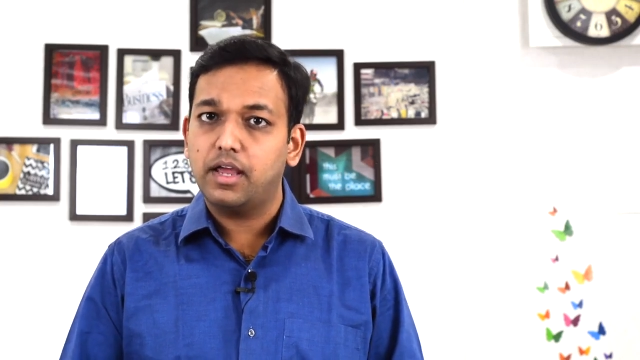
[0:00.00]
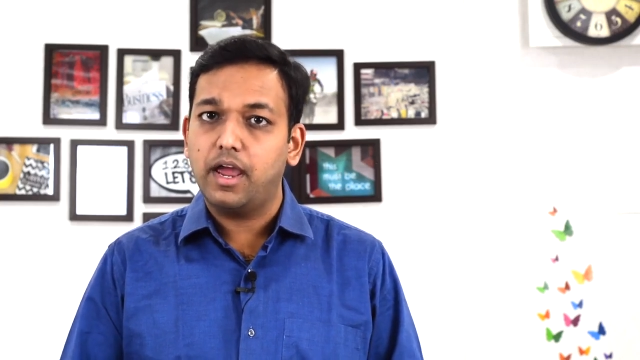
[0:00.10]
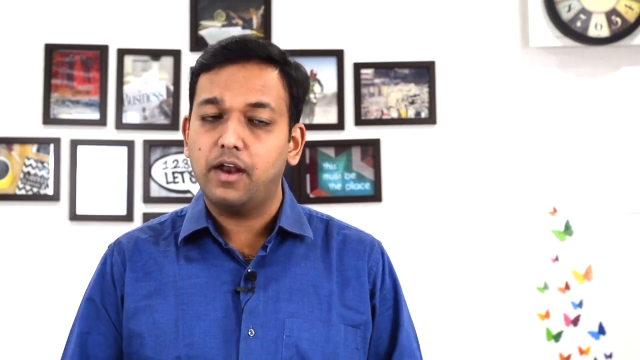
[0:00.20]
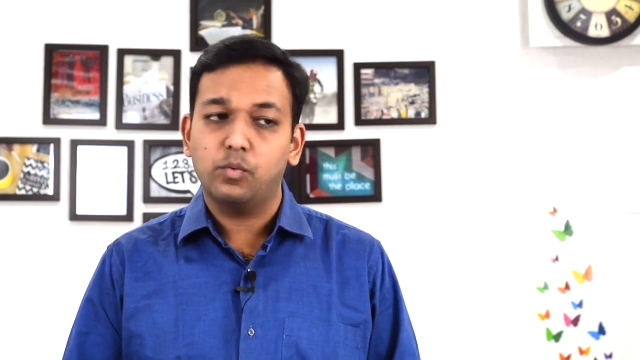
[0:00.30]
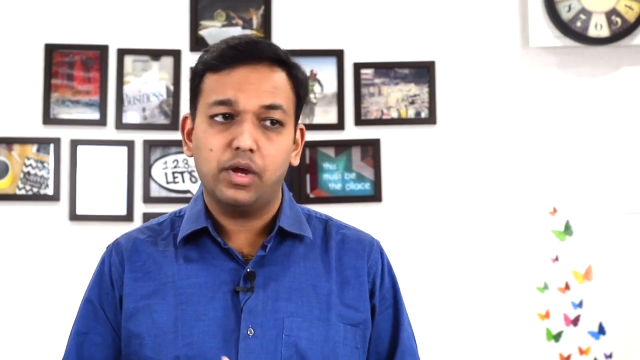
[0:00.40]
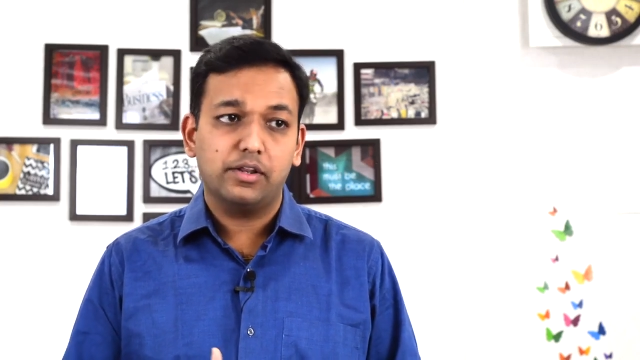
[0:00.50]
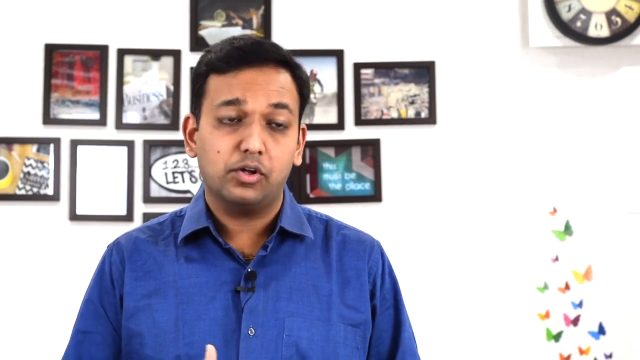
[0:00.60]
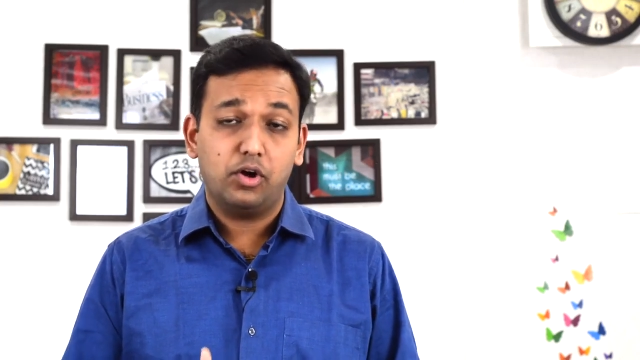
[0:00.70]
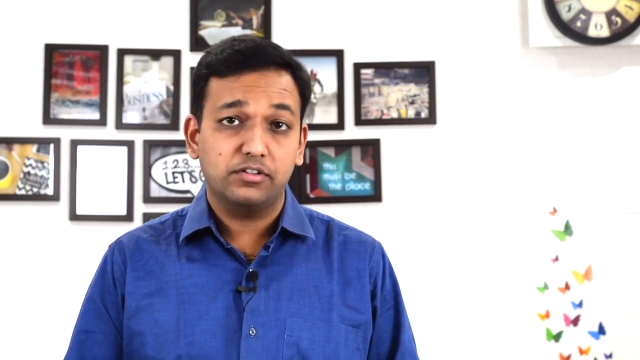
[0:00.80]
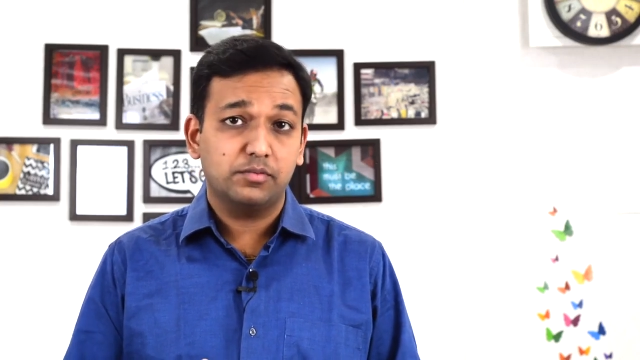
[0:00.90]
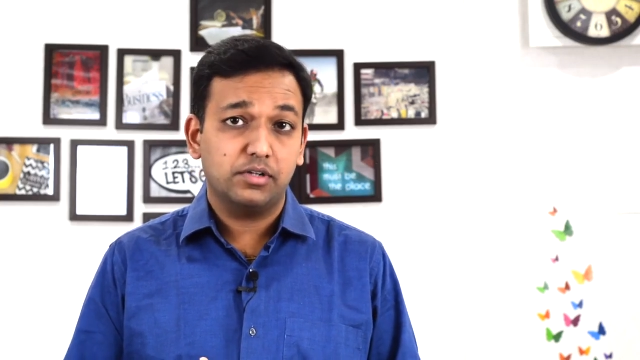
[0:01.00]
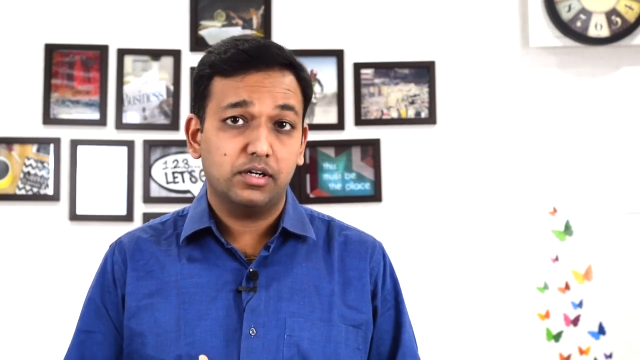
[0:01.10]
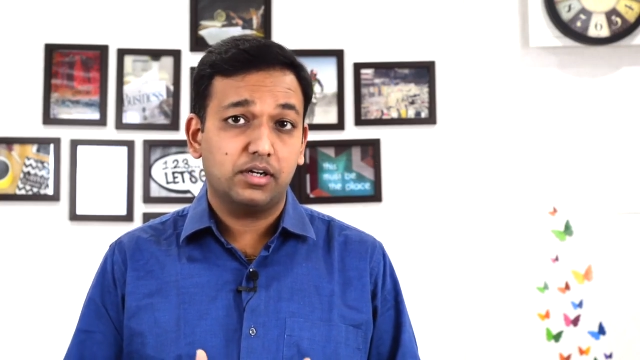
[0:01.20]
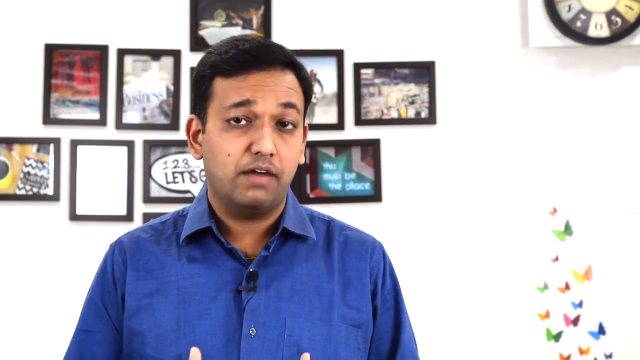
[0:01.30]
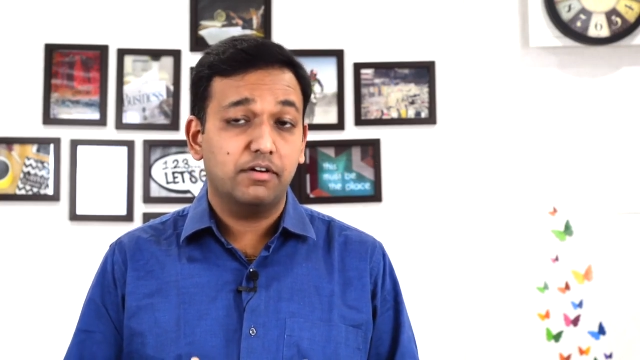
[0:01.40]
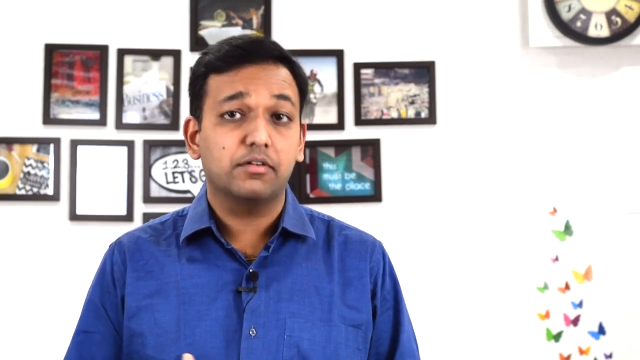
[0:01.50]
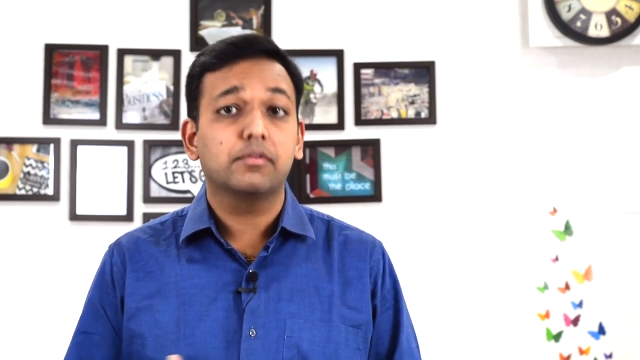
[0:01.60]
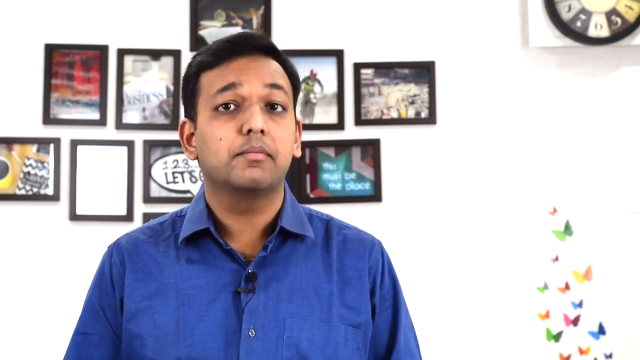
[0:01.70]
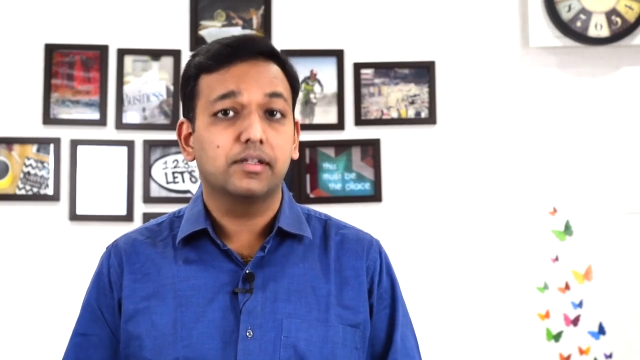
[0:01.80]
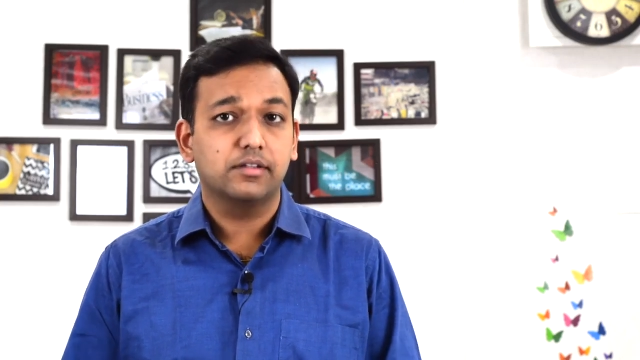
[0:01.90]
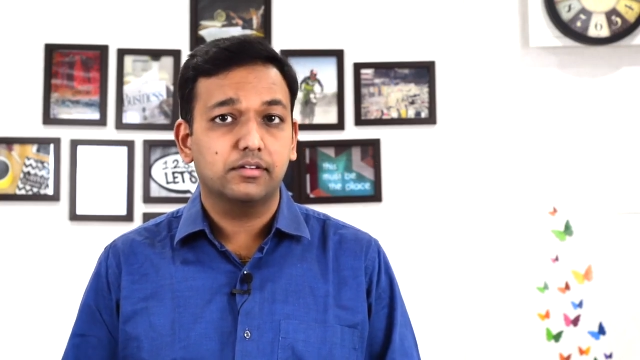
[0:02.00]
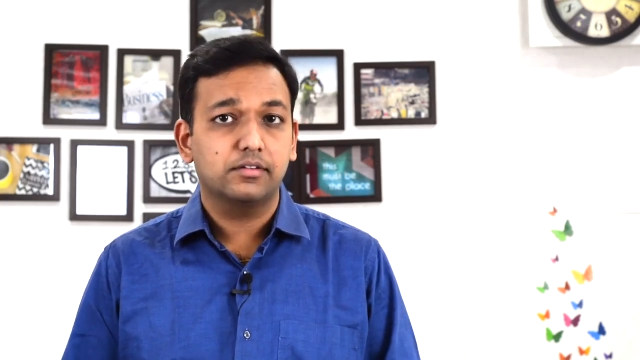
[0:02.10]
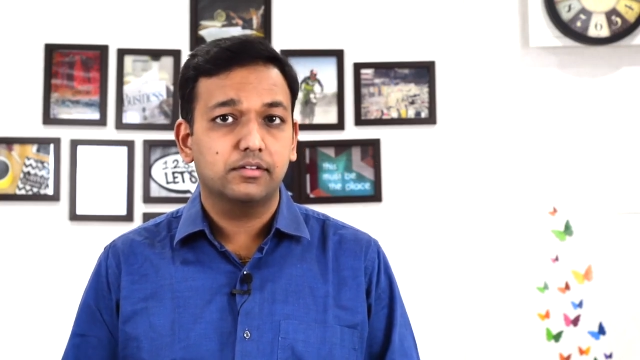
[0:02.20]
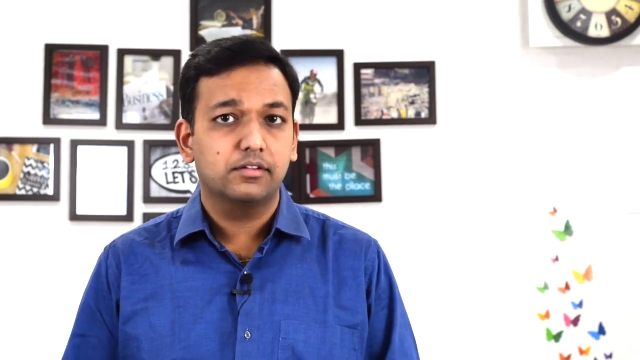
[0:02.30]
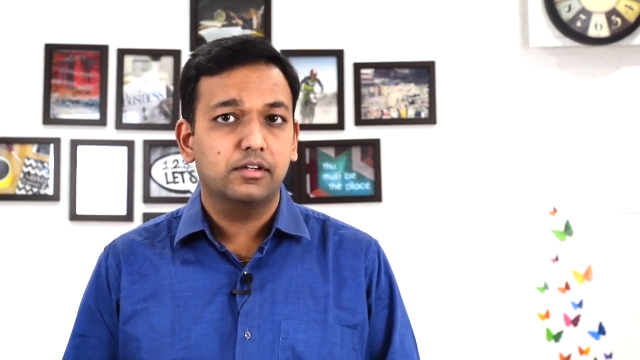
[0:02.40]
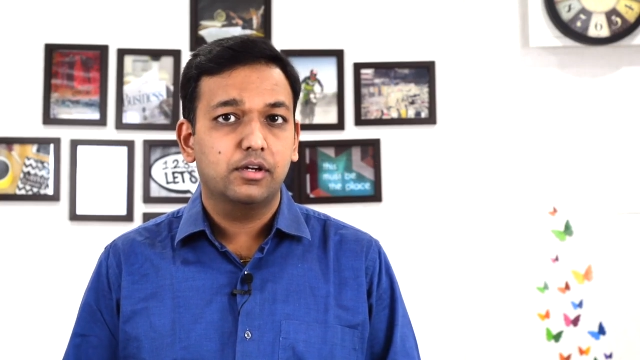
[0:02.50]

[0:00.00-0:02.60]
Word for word: and where the concepts are covered from the basics.